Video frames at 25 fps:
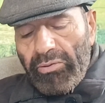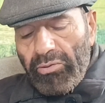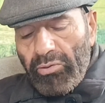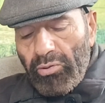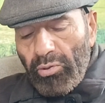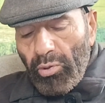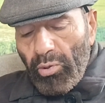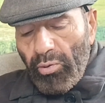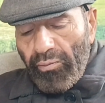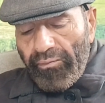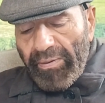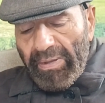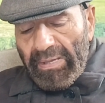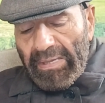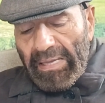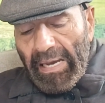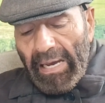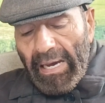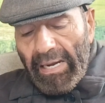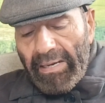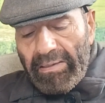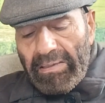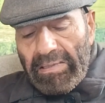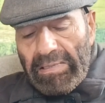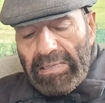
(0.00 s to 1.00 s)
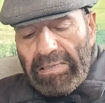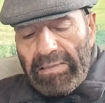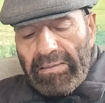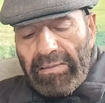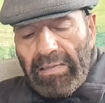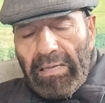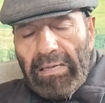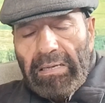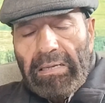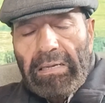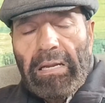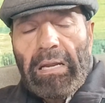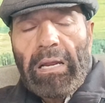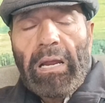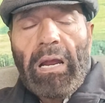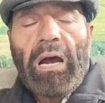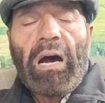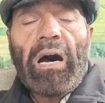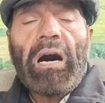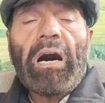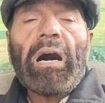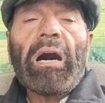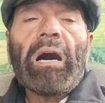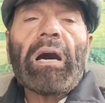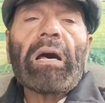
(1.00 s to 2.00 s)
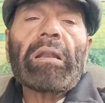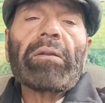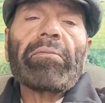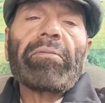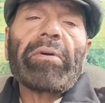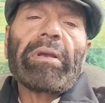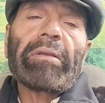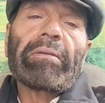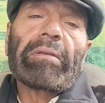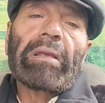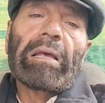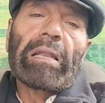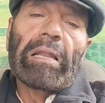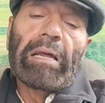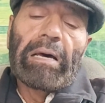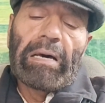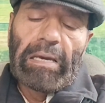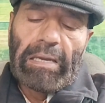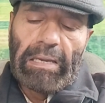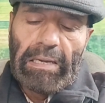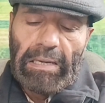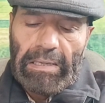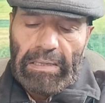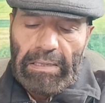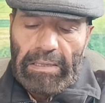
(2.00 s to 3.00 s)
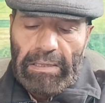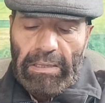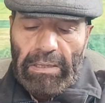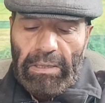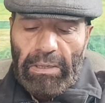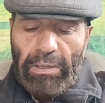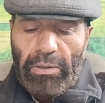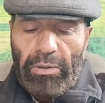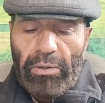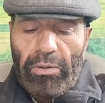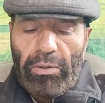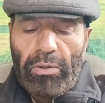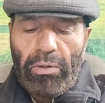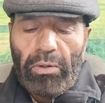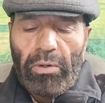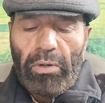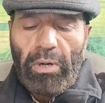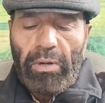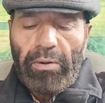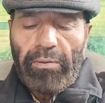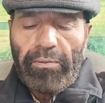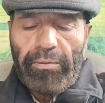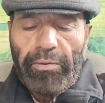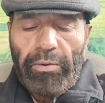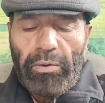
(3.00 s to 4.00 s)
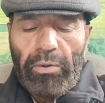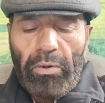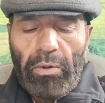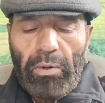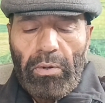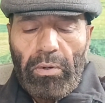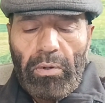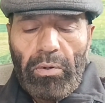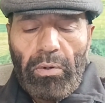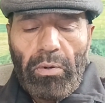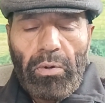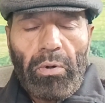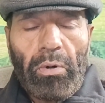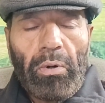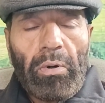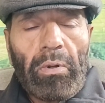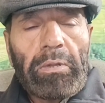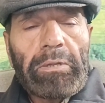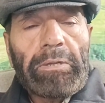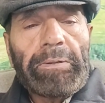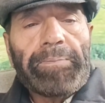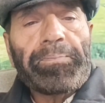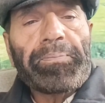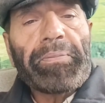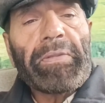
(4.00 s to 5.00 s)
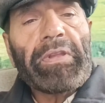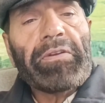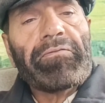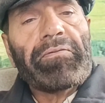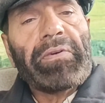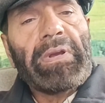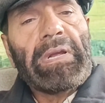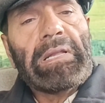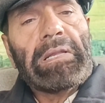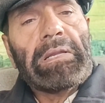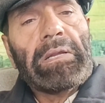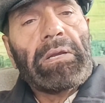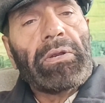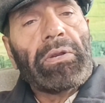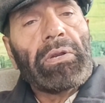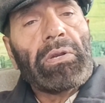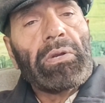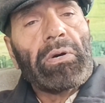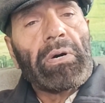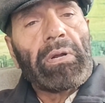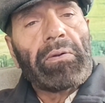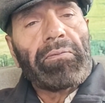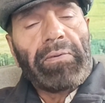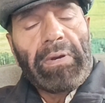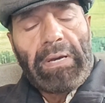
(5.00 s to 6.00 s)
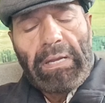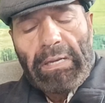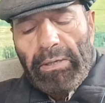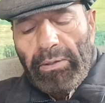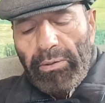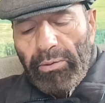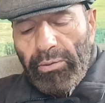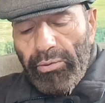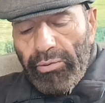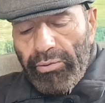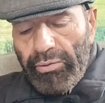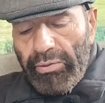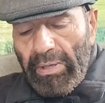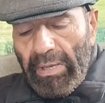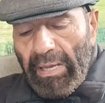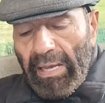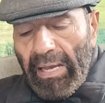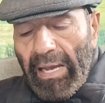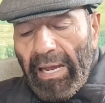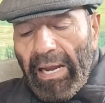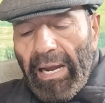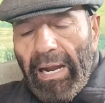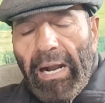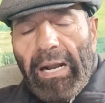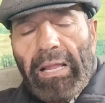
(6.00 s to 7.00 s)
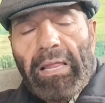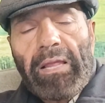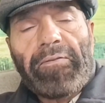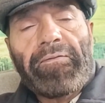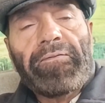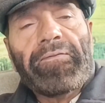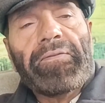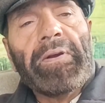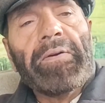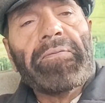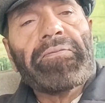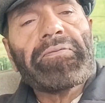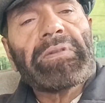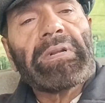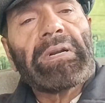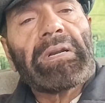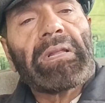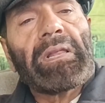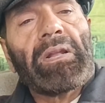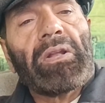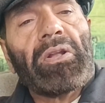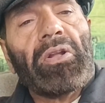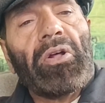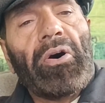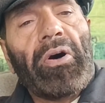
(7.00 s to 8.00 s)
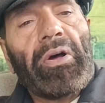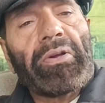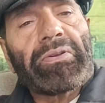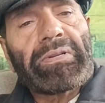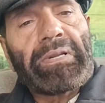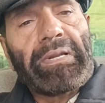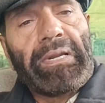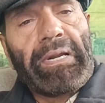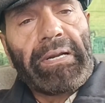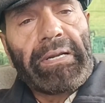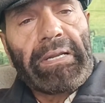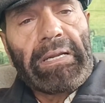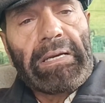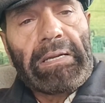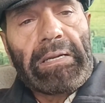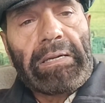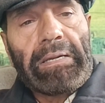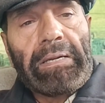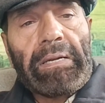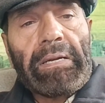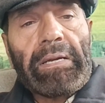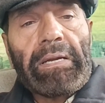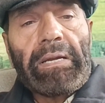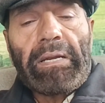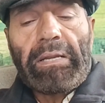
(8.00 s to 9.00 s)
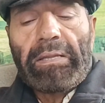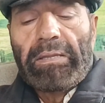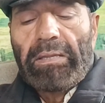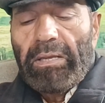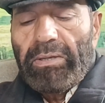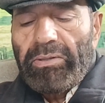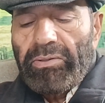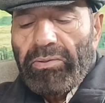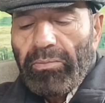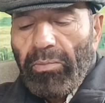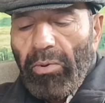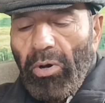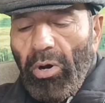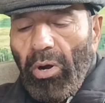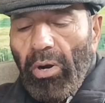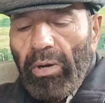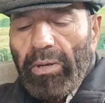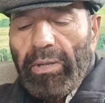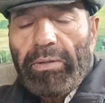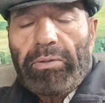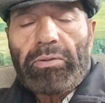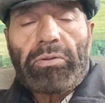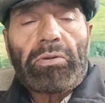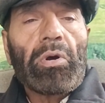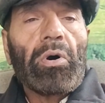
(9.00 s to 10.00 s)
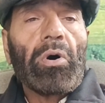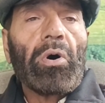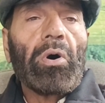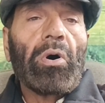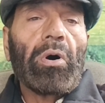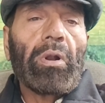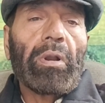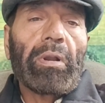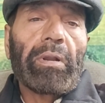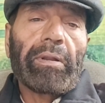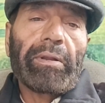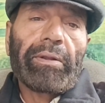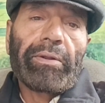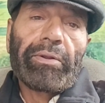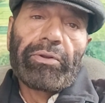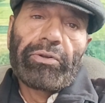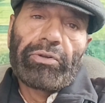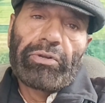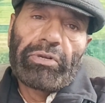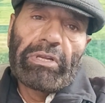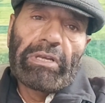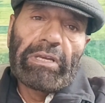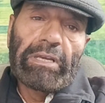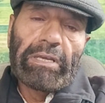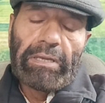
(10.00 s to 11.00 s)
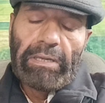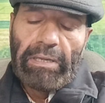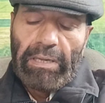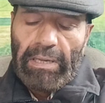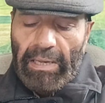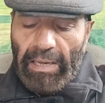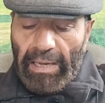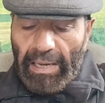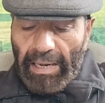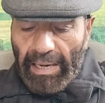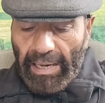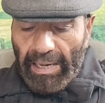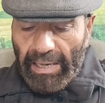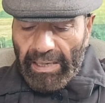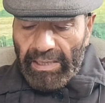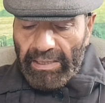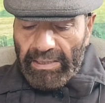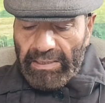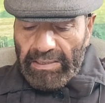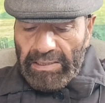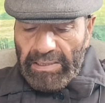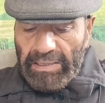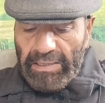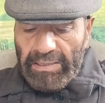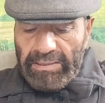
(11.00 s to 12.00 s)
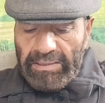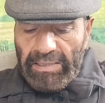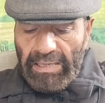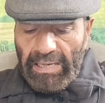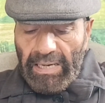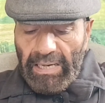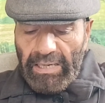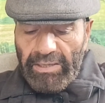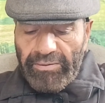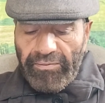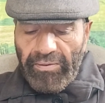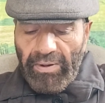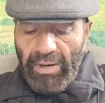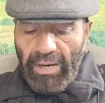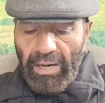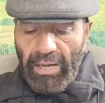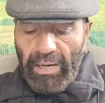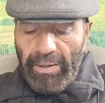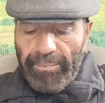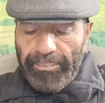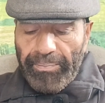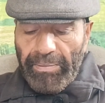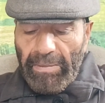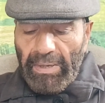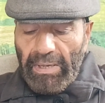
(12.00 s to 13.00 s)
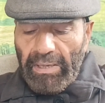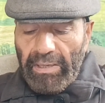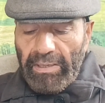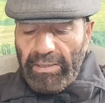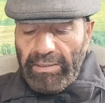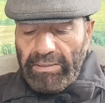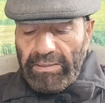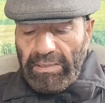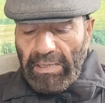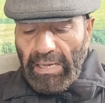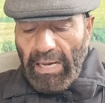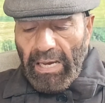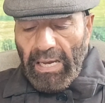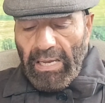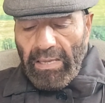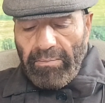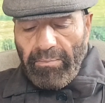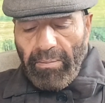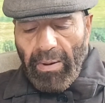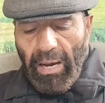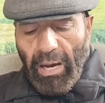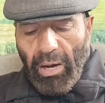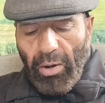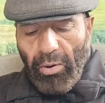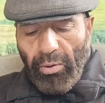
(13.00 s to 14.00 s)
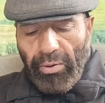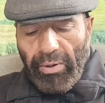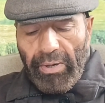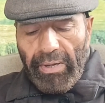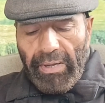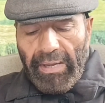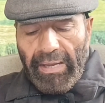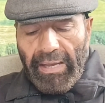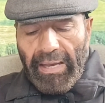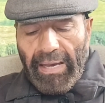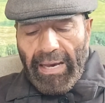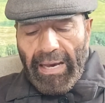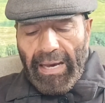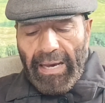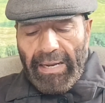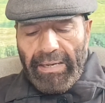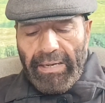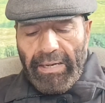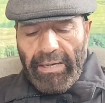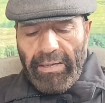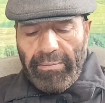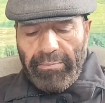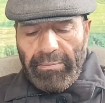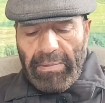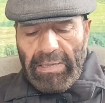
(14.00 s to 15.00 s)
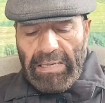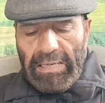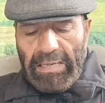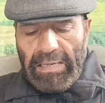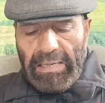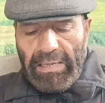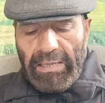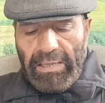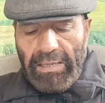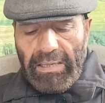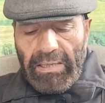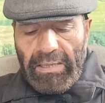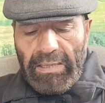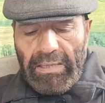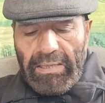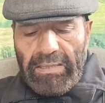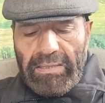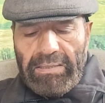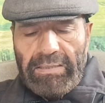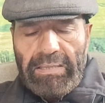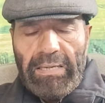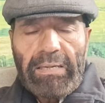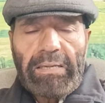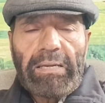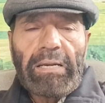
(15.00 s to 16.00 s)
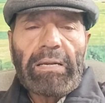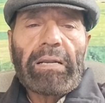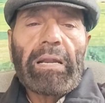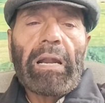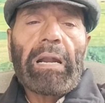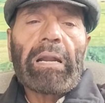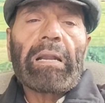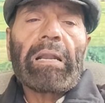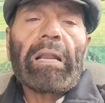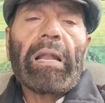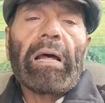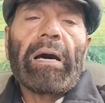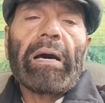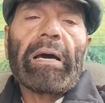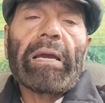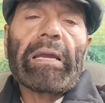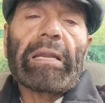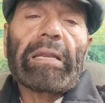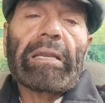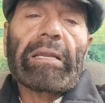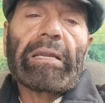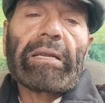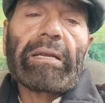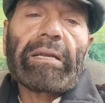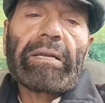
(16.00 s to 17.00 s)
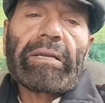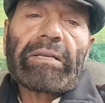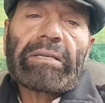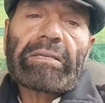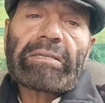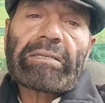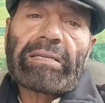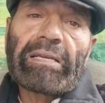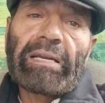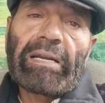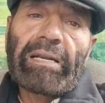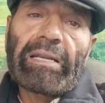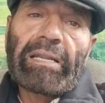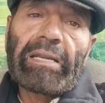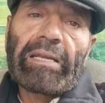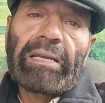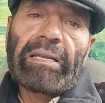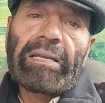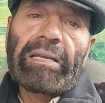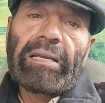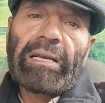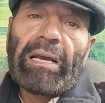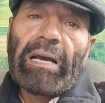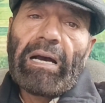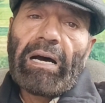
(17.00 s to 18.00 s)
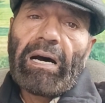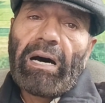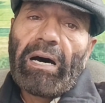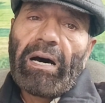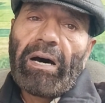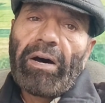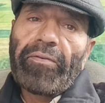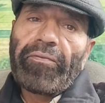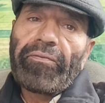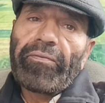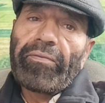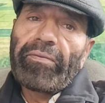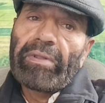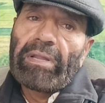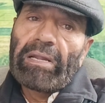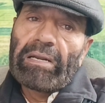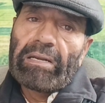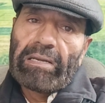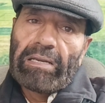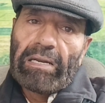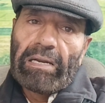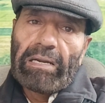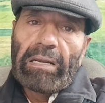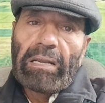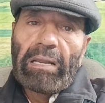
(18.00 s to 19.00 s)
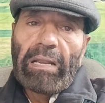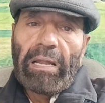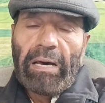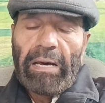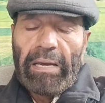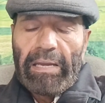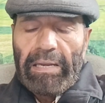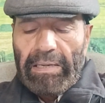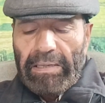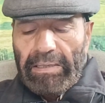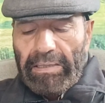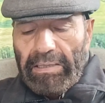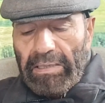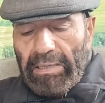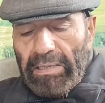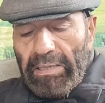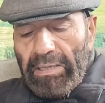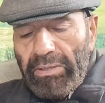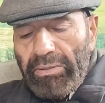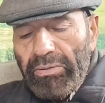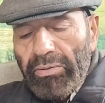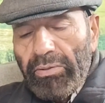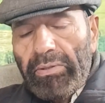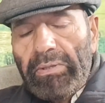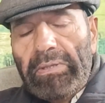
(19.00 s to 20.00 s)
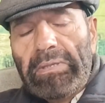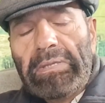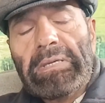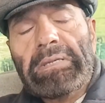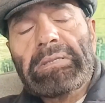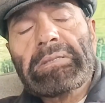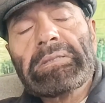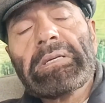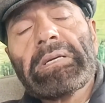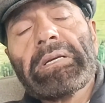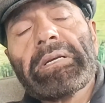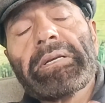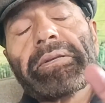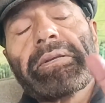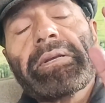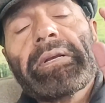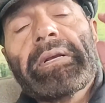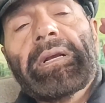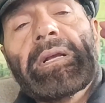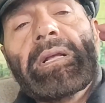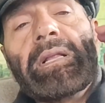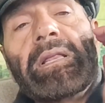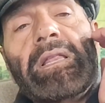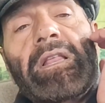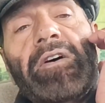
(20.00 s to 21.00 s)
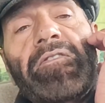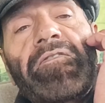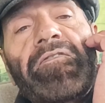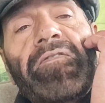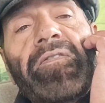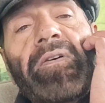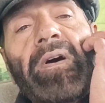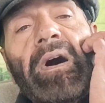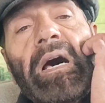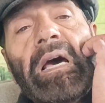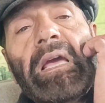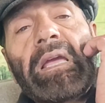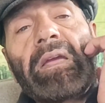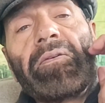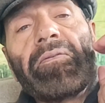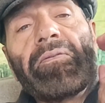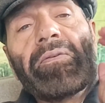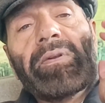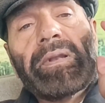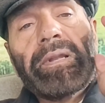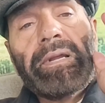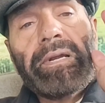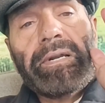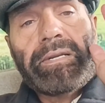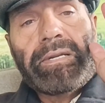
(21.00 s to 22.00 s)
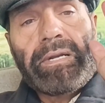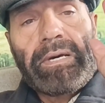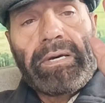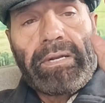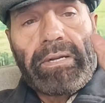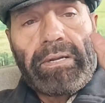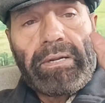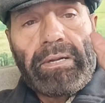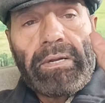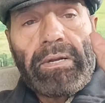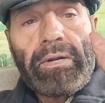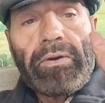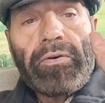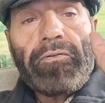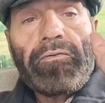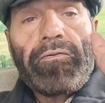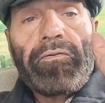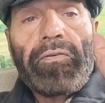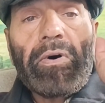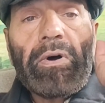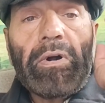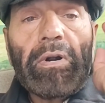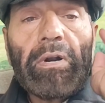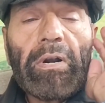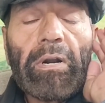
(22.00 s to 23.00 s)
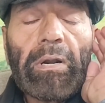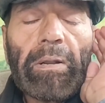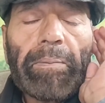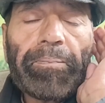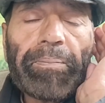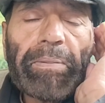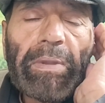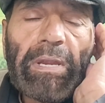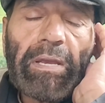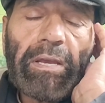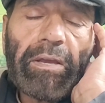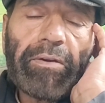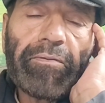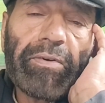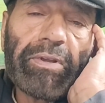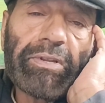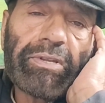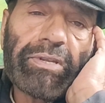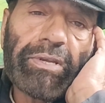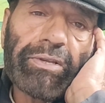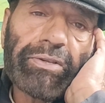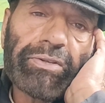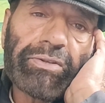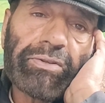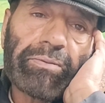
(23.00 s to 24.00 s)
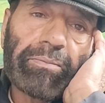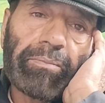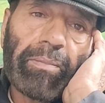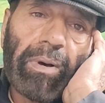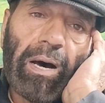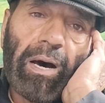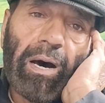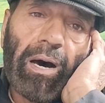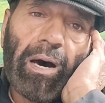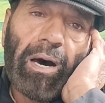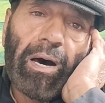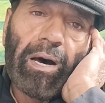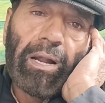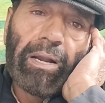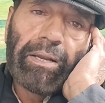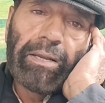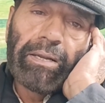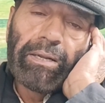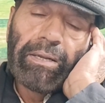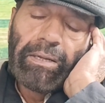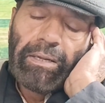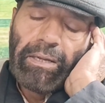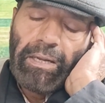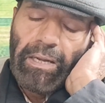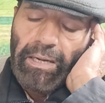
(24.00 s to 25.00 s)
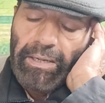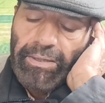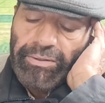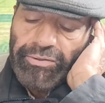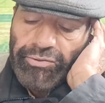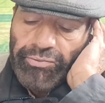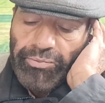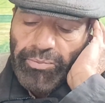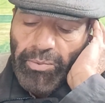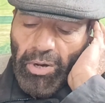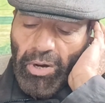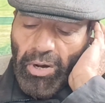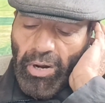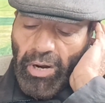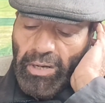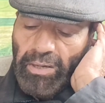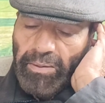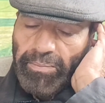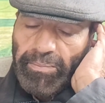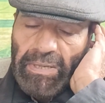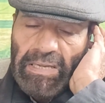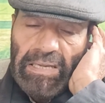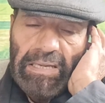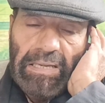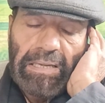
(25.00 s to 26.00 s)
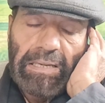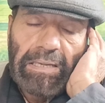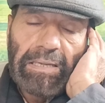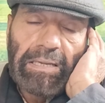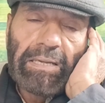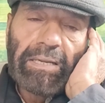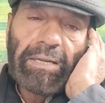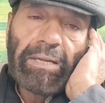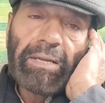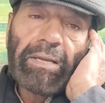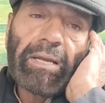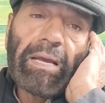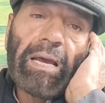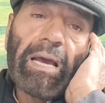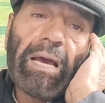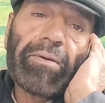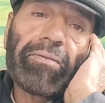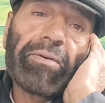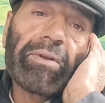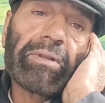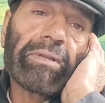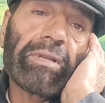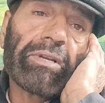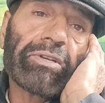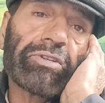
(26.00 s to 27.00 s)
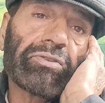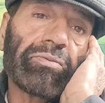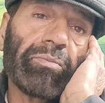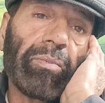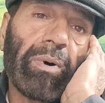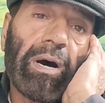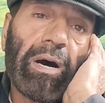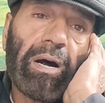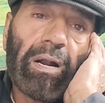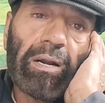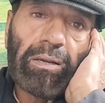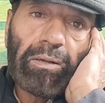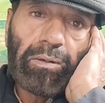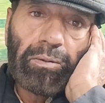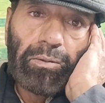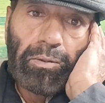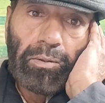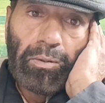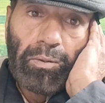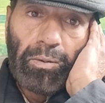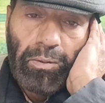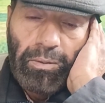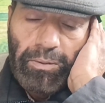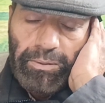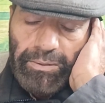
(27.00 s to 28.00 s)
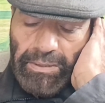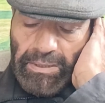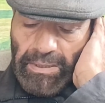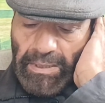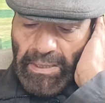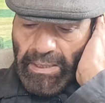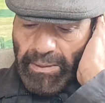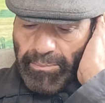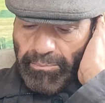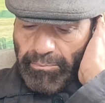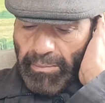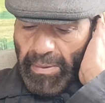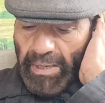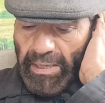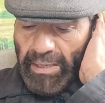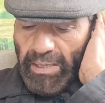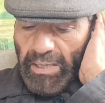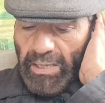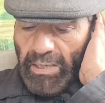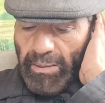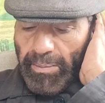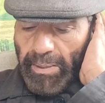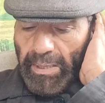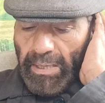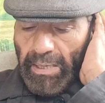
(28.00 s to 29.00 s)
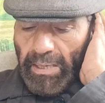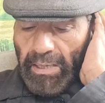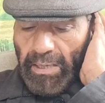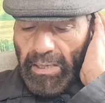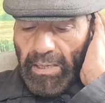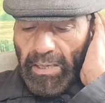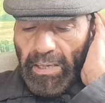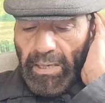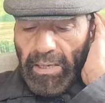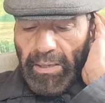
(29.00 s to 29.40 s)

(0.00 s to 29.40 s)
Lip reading: So for that reason, always align your goals with your values. And the fifth and the last letter in the SMART is called T, and the T stands for time bound, and it means set a deadline, setting of the deadline. So this is the five letter word which is SMART, and SMART mean having the SMART goals. Measurable.